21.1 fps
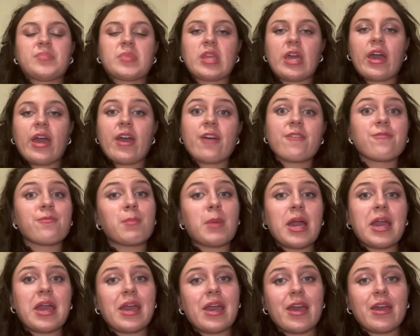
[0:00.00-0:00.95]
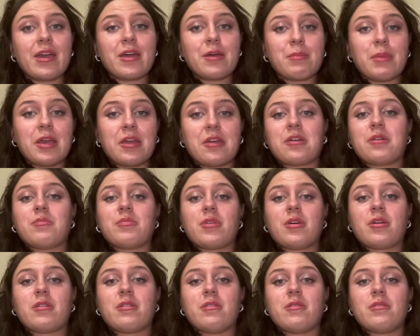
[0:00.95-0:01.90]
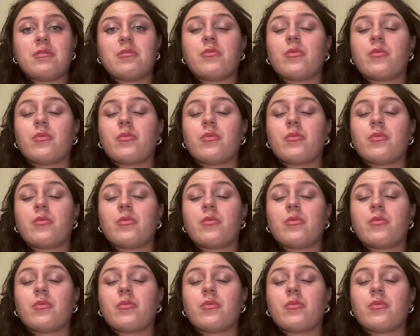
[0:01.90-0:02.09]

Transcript: I have my hair and makeup done.